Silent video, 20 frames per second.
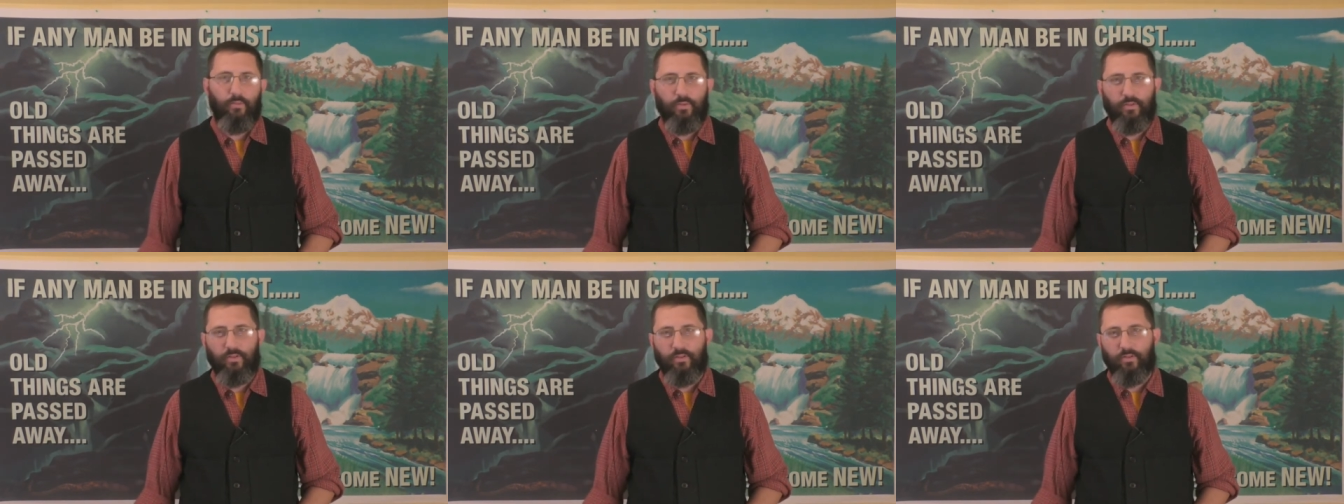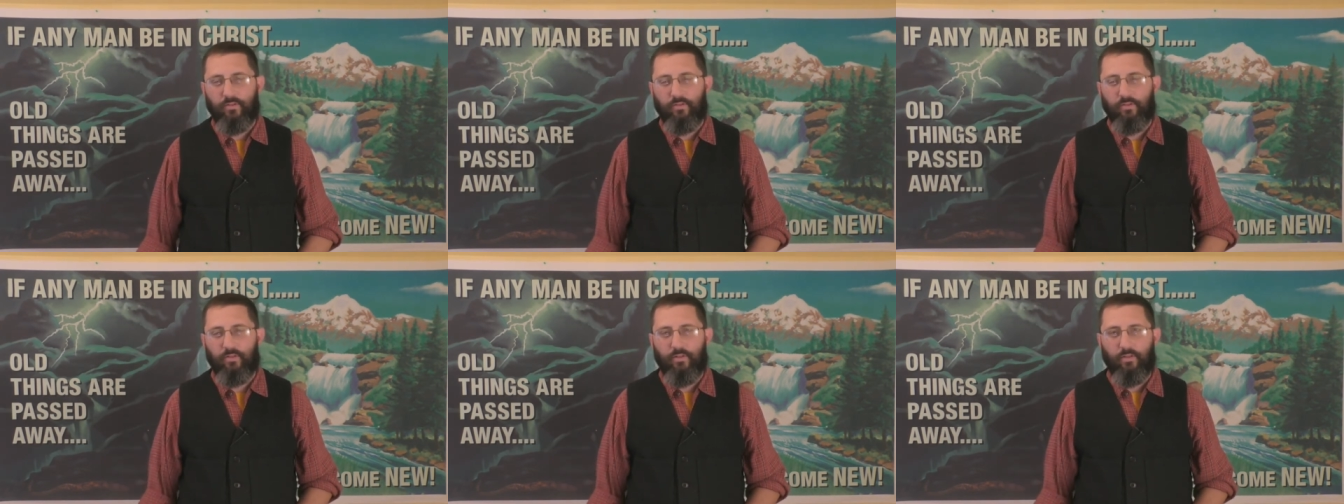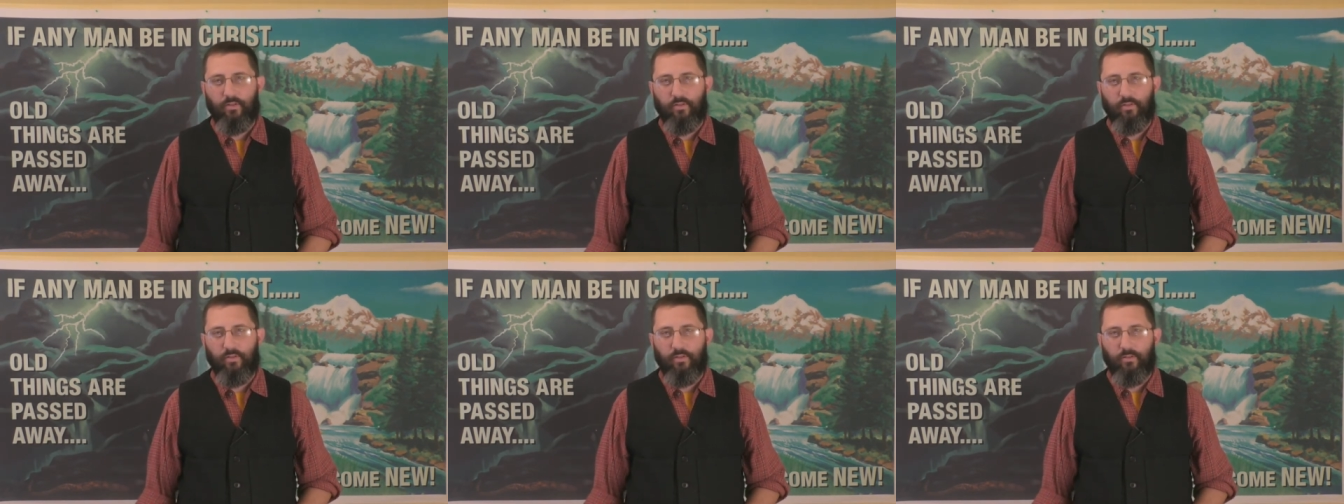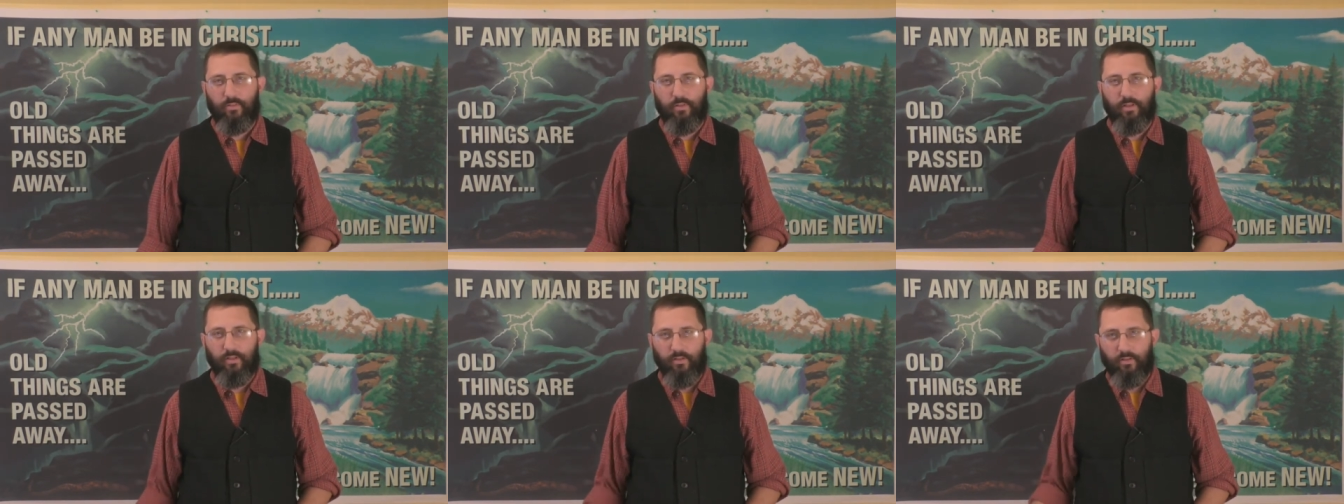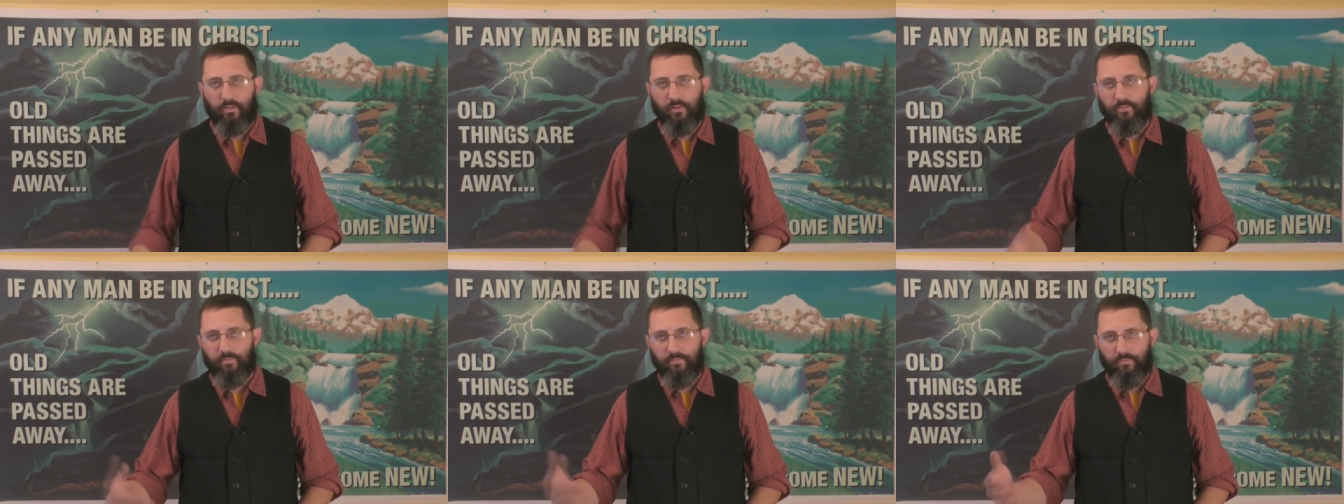was you know a little bit
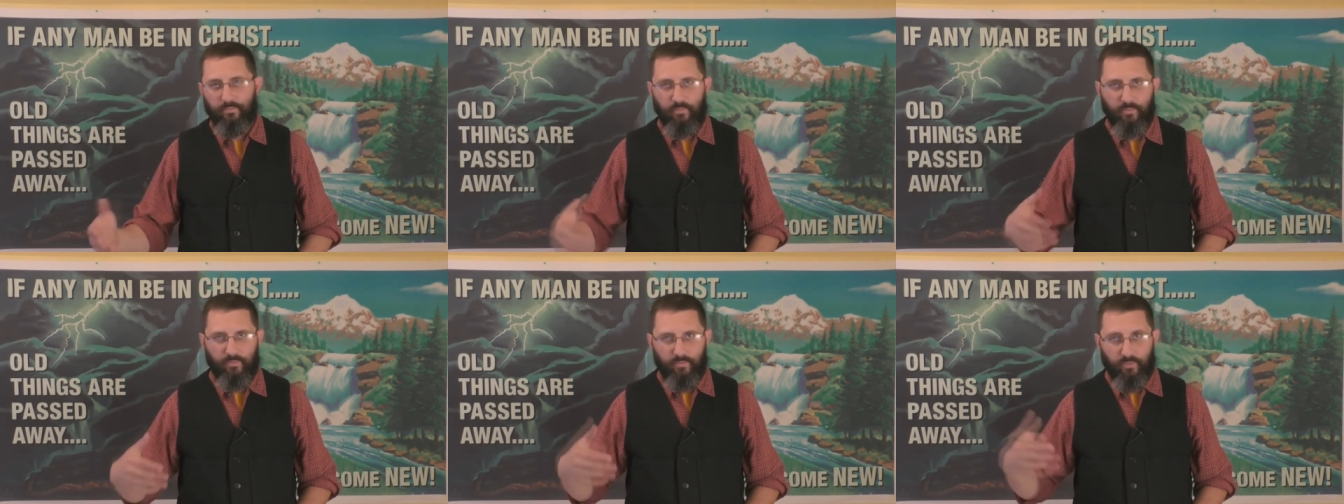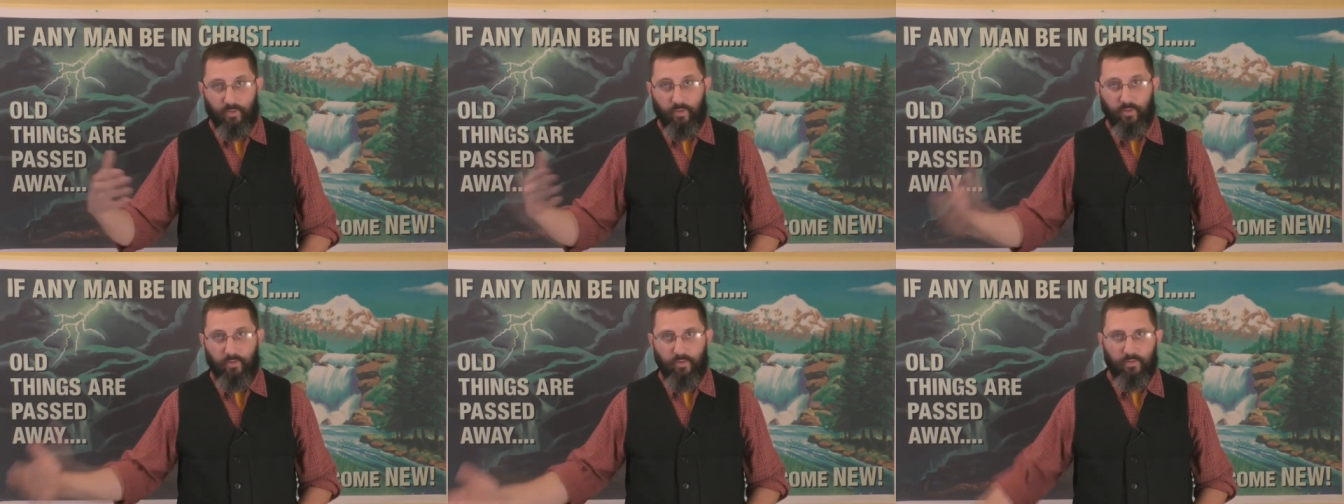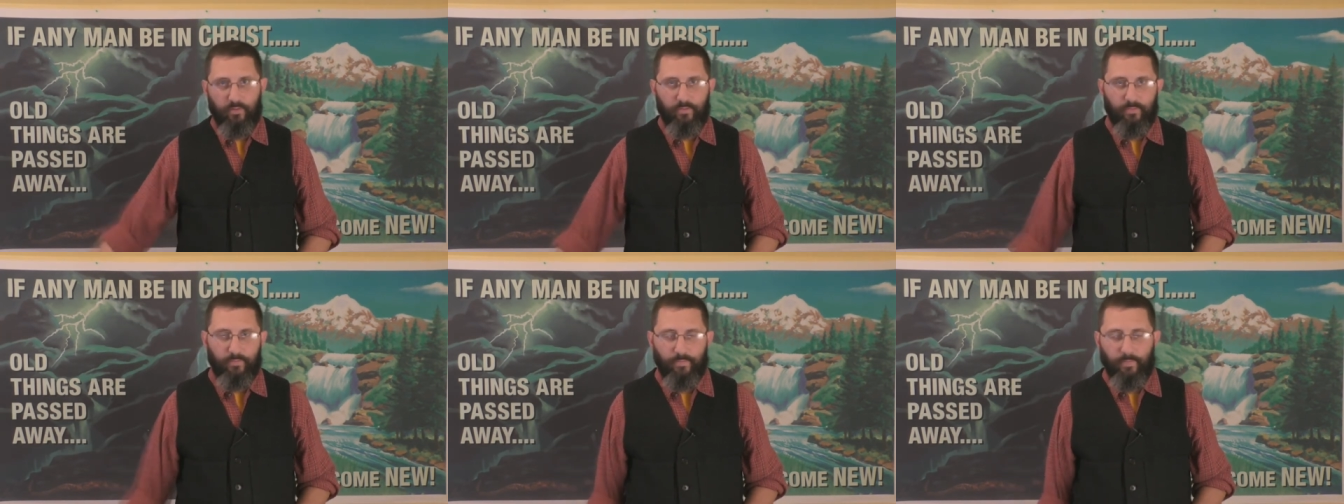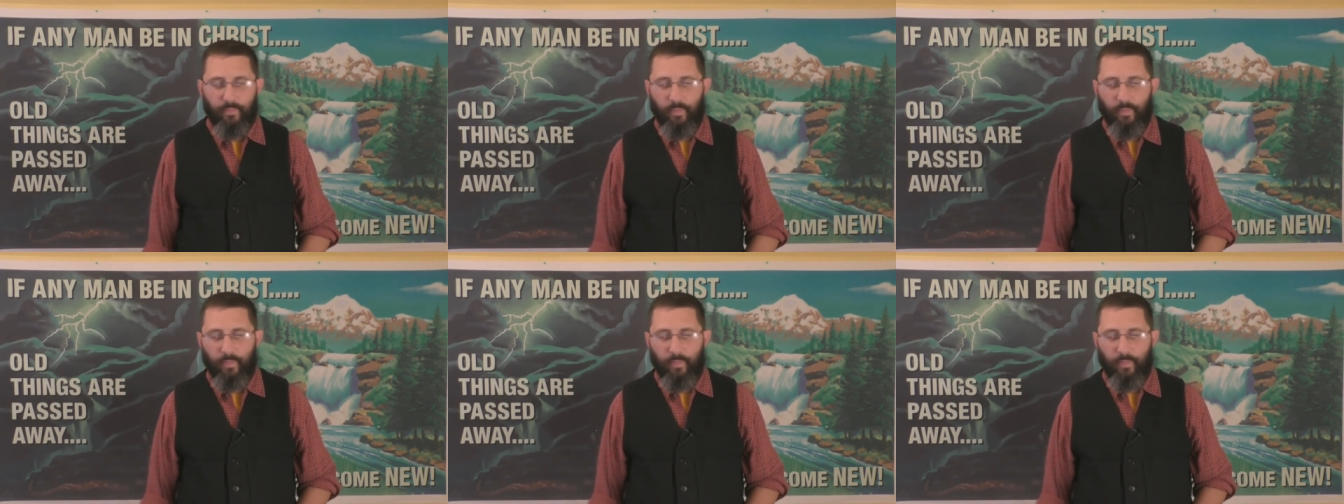further